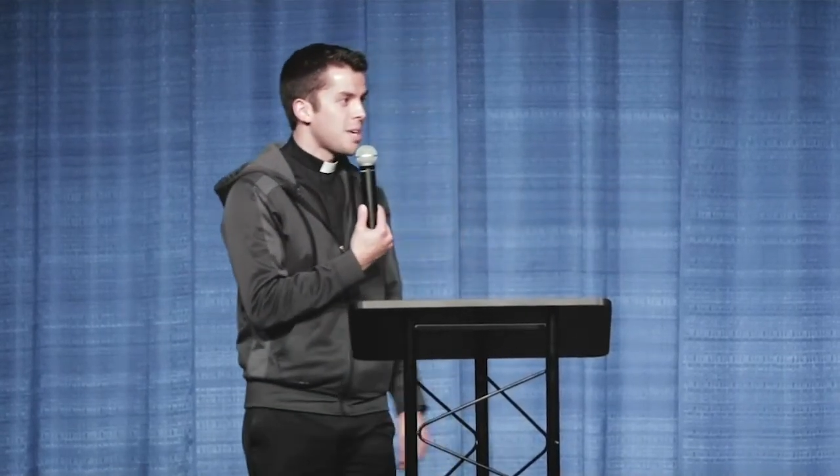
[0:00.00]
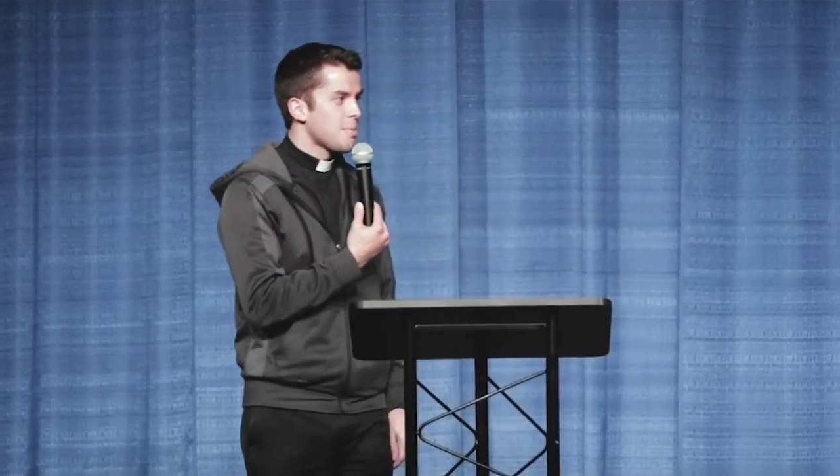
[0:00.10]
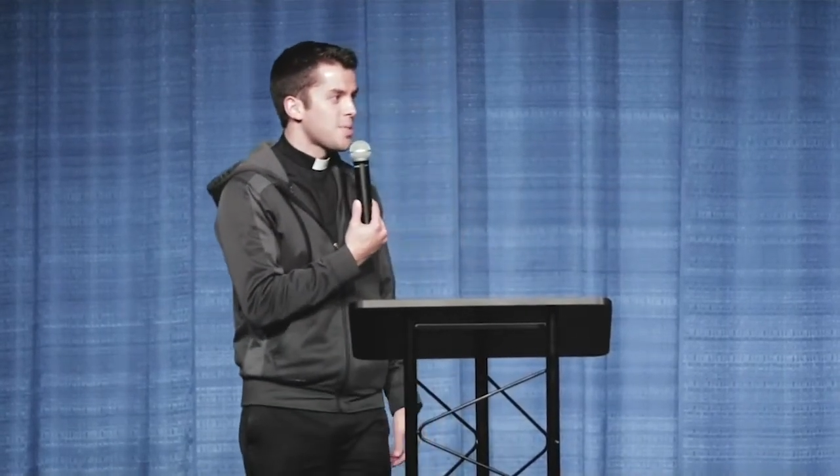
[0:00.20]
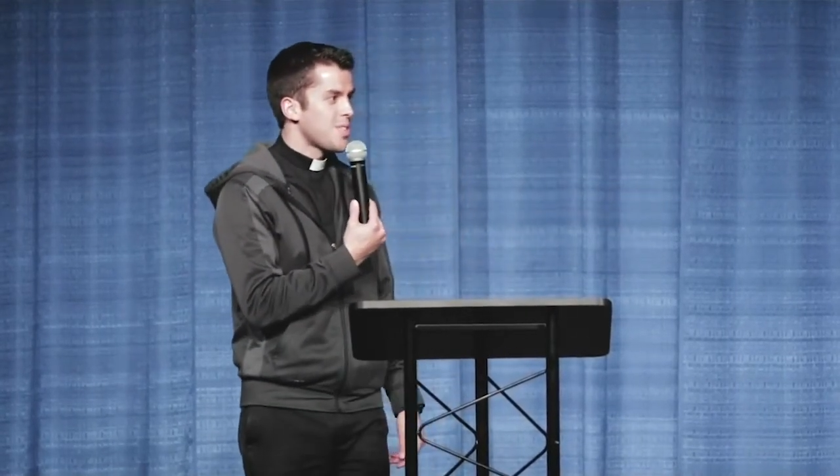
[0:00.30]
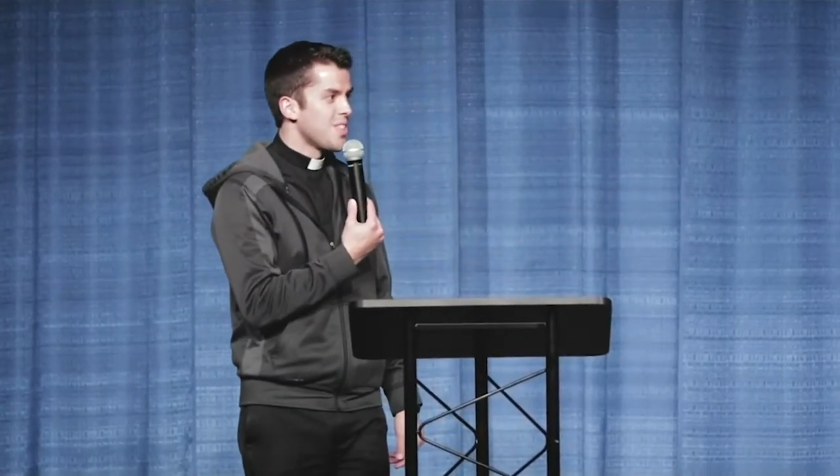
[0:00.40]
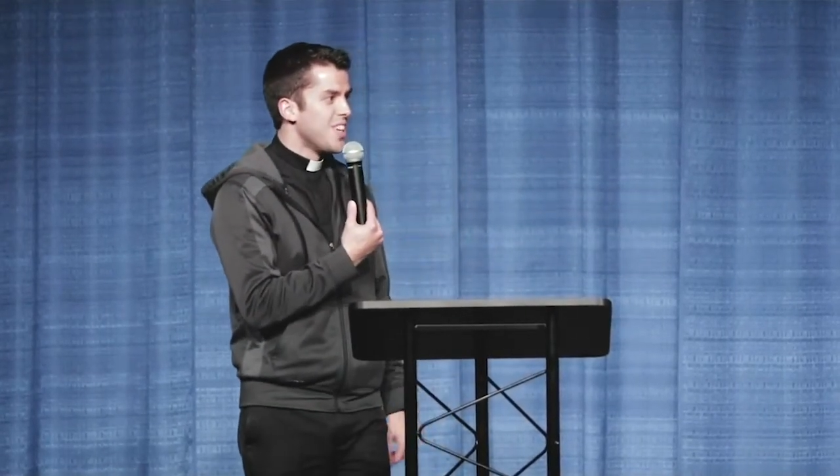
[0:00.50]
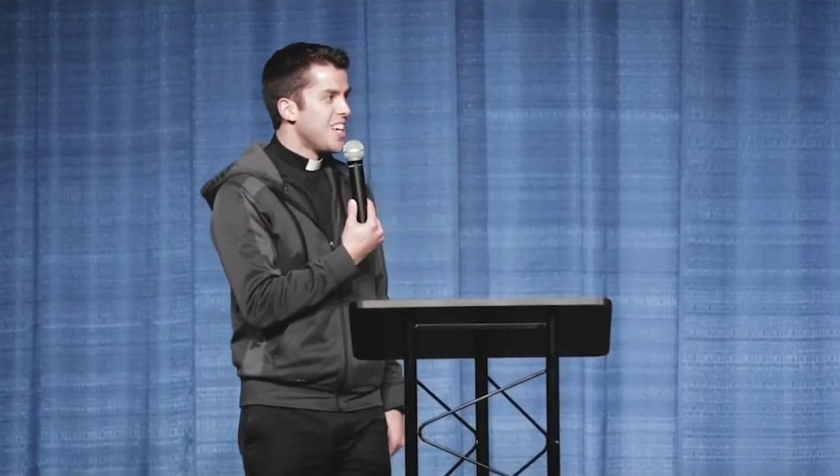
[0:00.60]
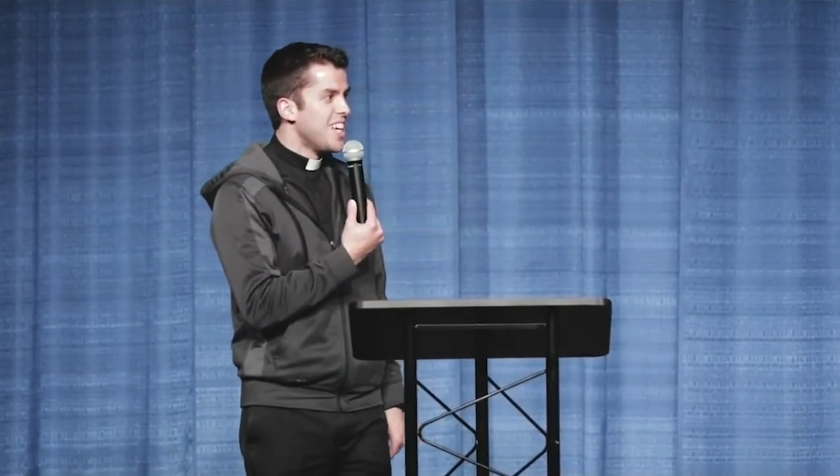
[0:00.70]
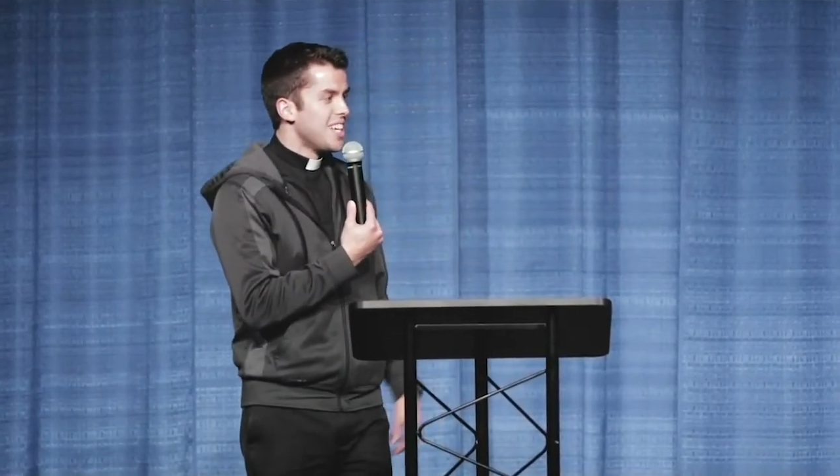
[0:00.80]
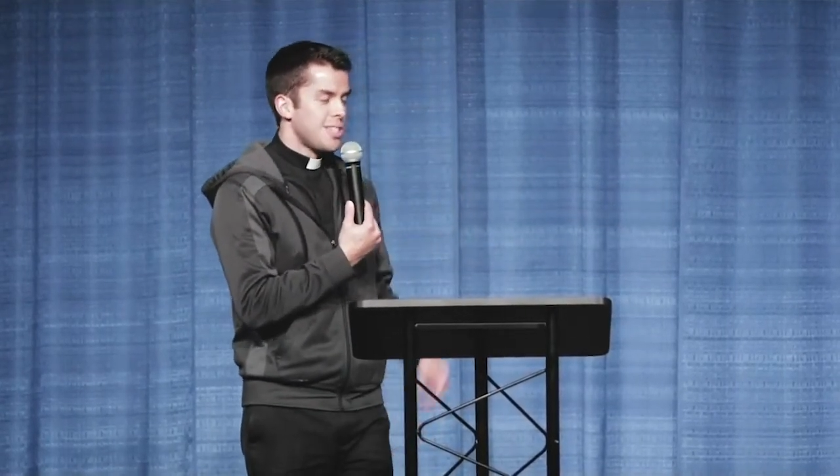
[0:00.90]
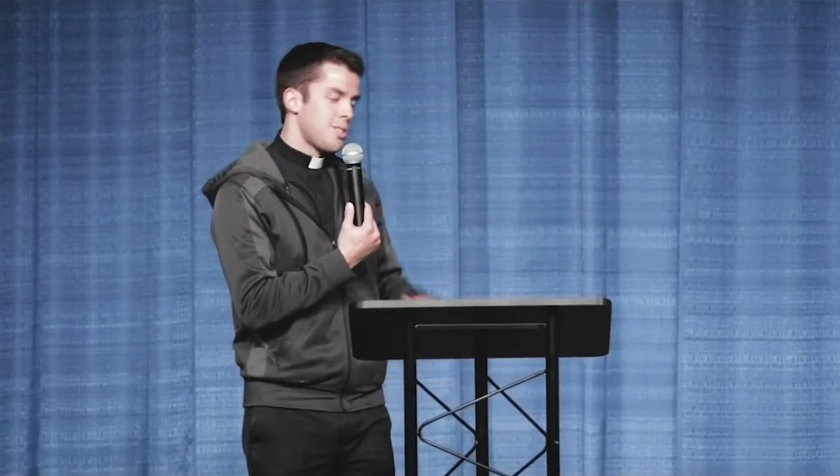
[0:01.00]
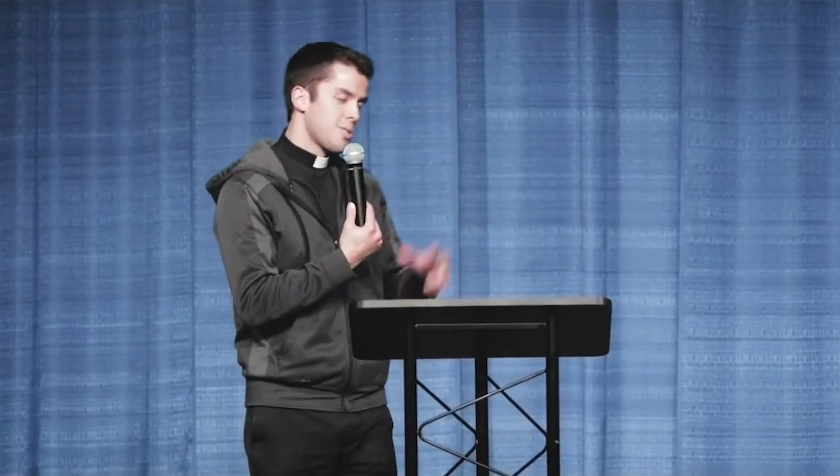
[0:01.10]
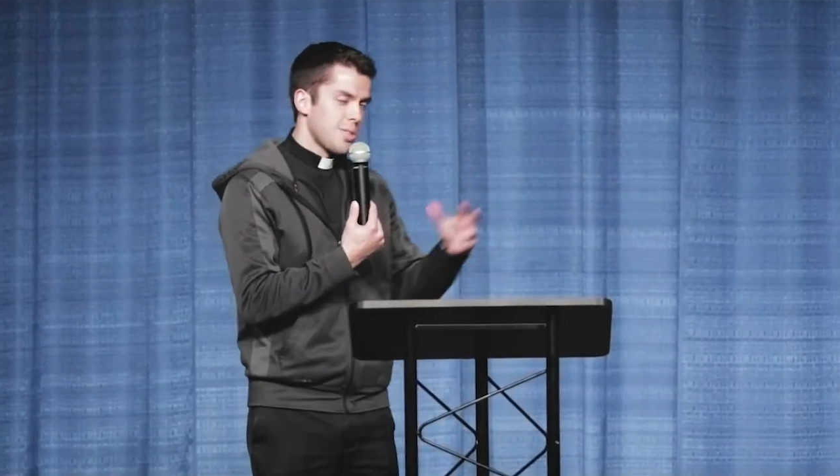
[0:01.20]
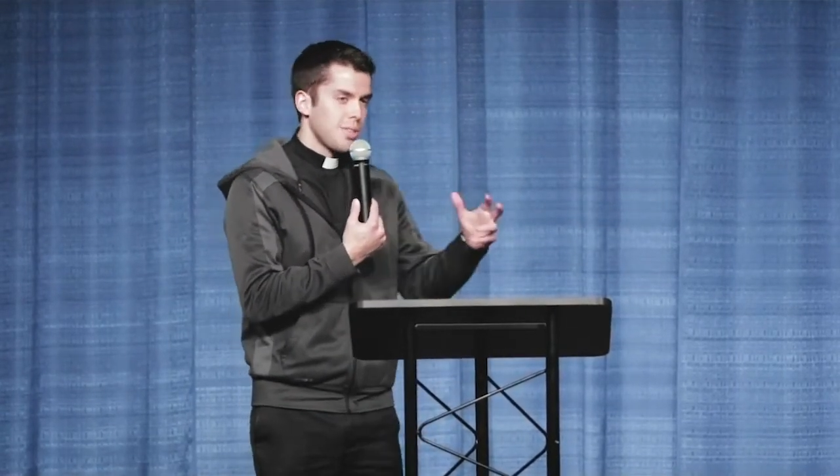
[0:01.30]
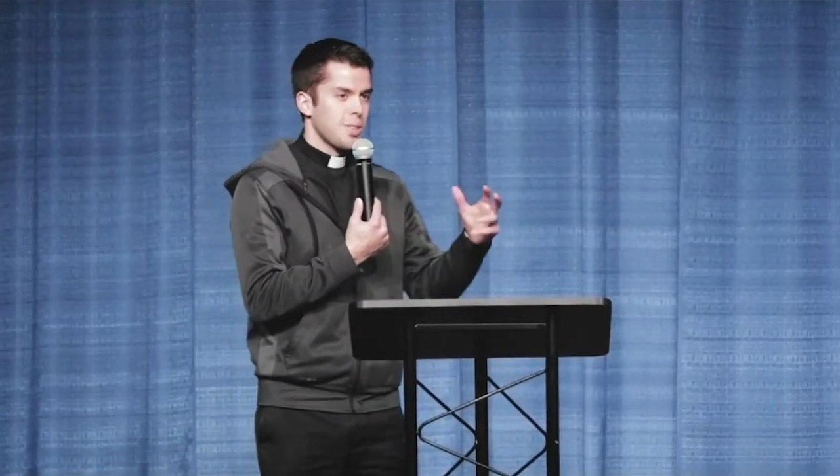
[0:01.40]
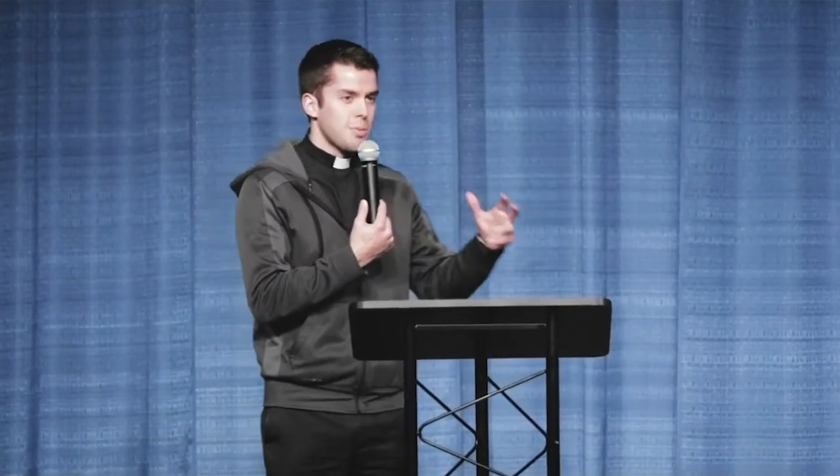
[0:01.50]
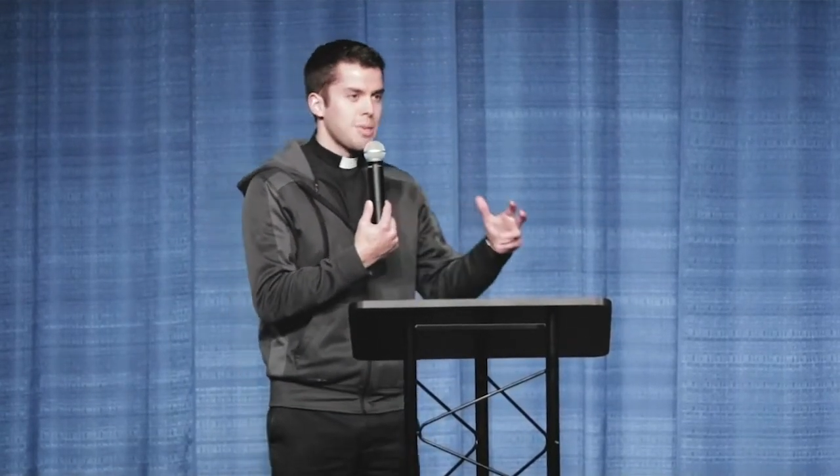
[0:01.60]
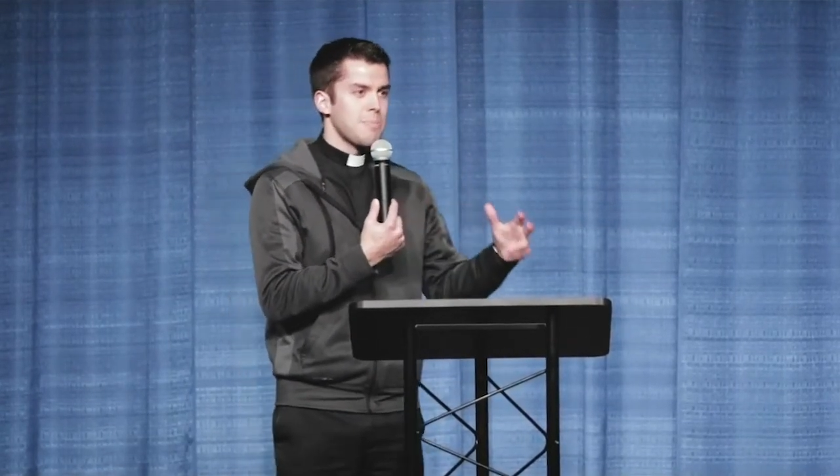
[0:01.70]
able to. She was a little bit